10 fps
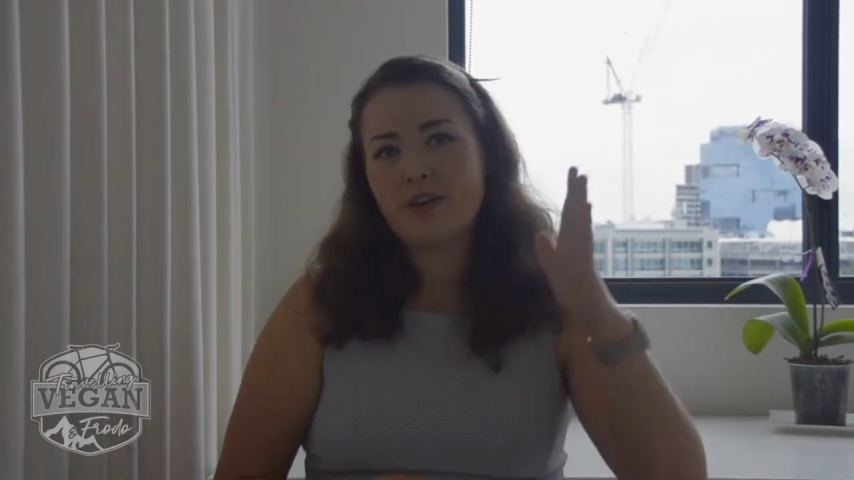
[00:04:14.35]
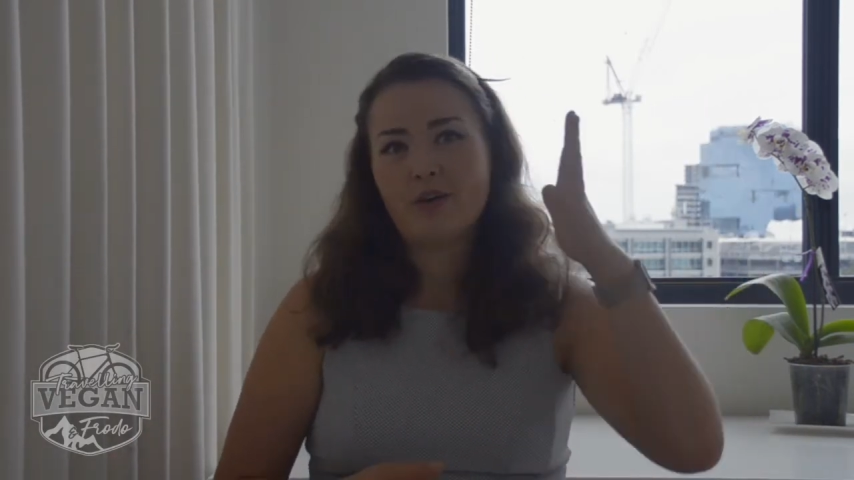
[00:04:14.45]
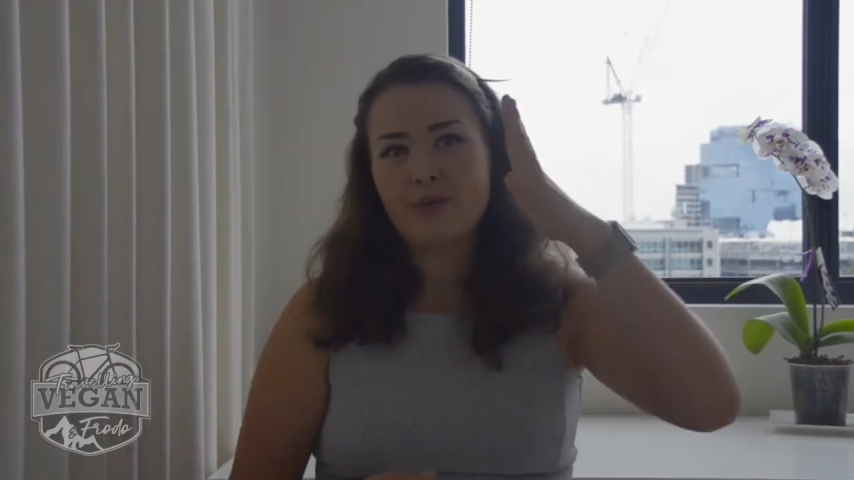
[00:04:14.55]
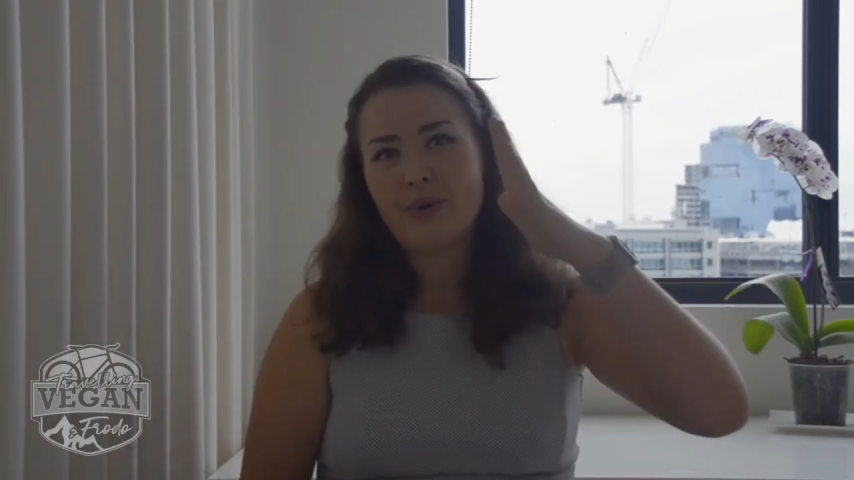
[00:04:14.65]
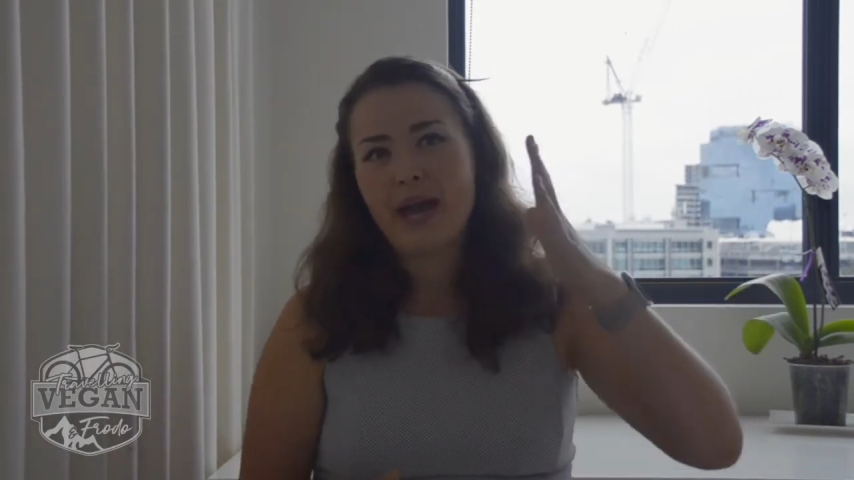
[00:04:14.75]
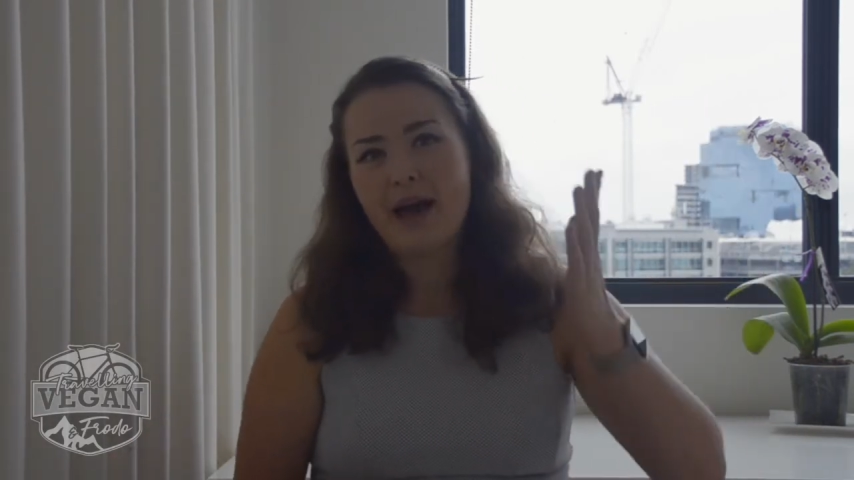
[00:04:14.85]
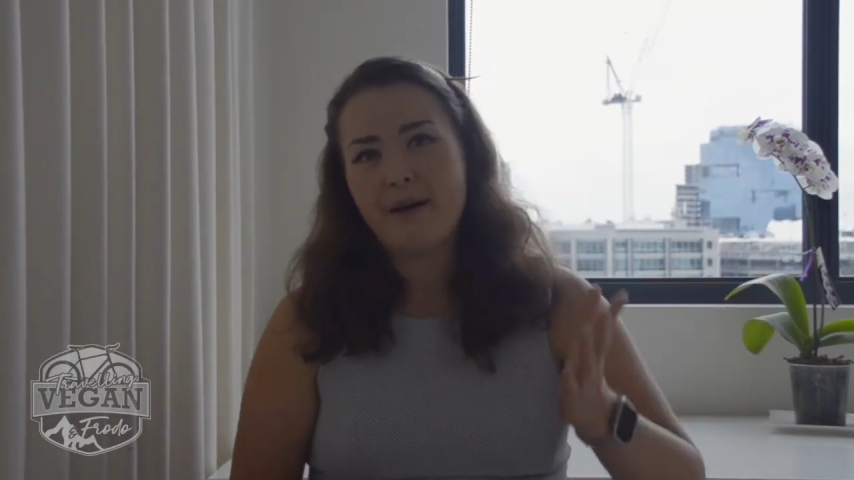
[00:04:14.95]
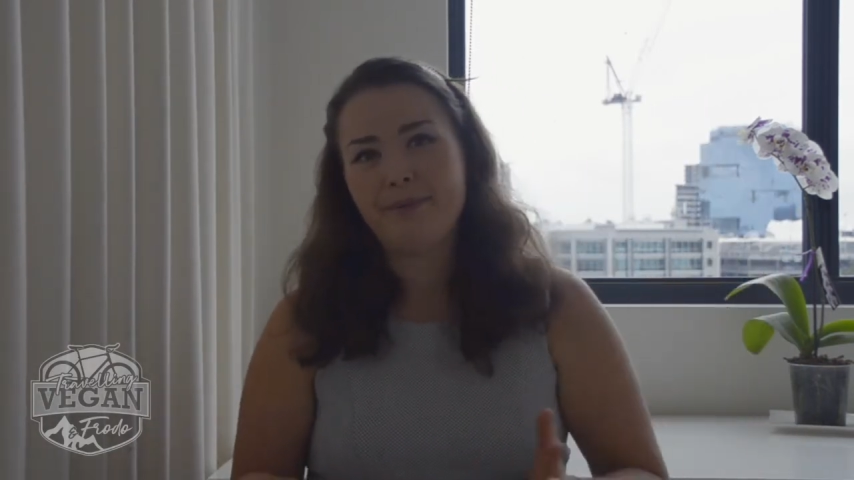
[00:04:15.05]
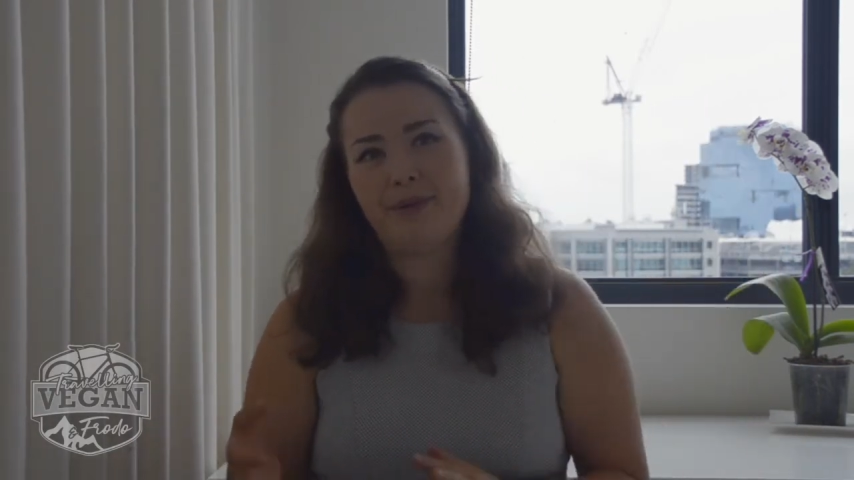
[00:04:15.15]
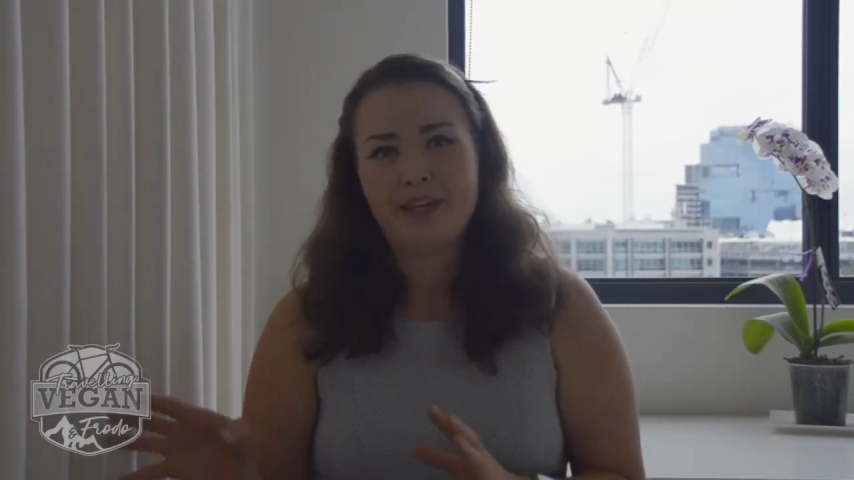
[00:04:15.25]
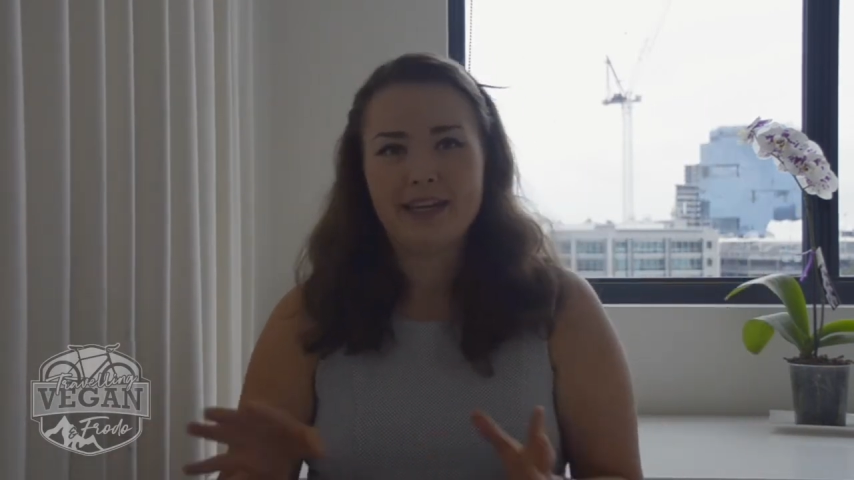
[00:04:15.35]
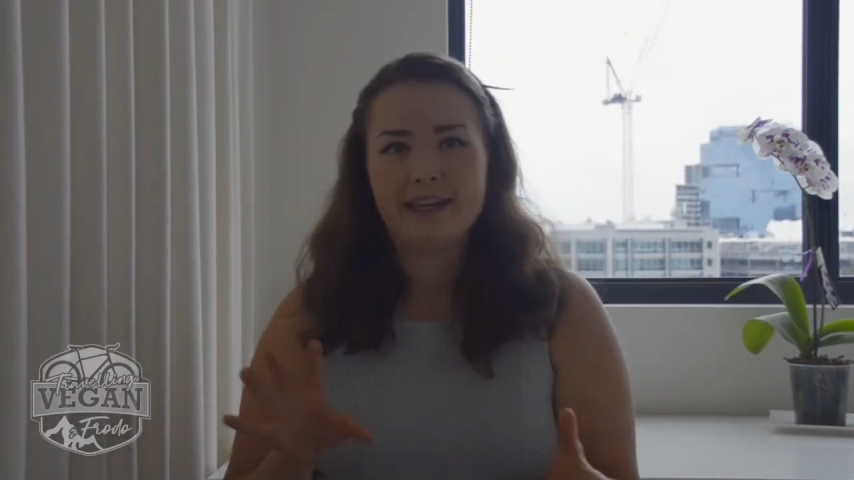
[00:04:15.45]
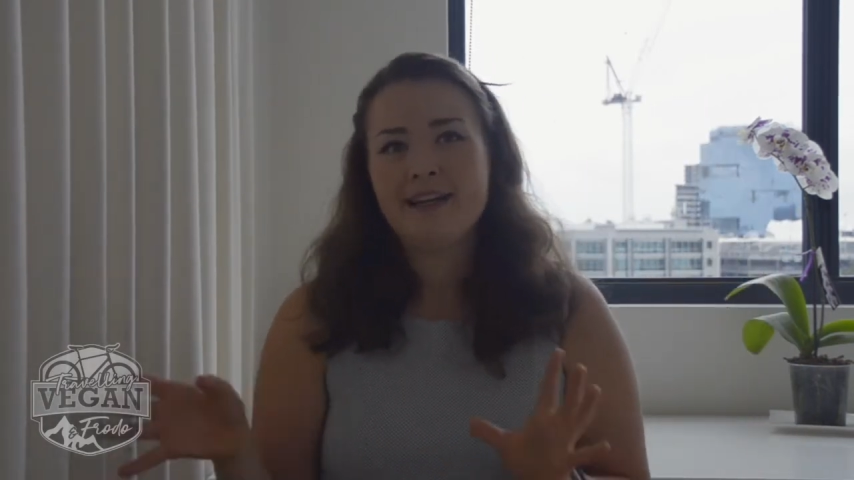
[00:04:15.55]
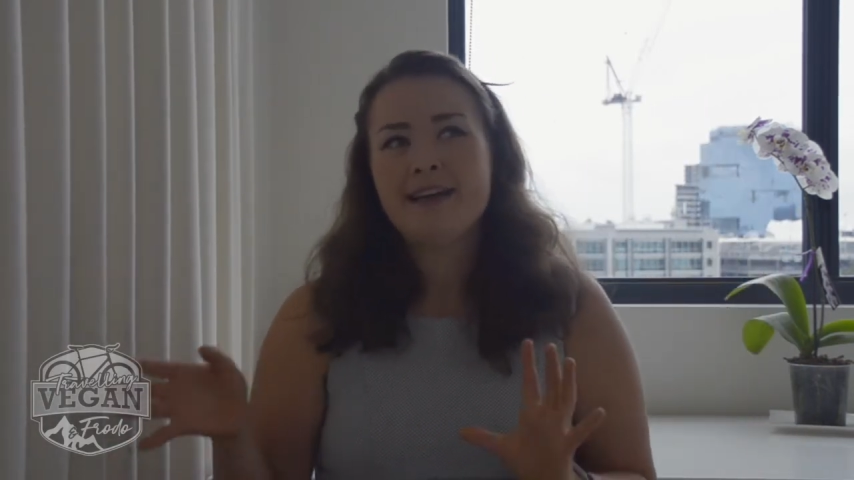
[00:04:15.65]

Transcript: or on the way up, you can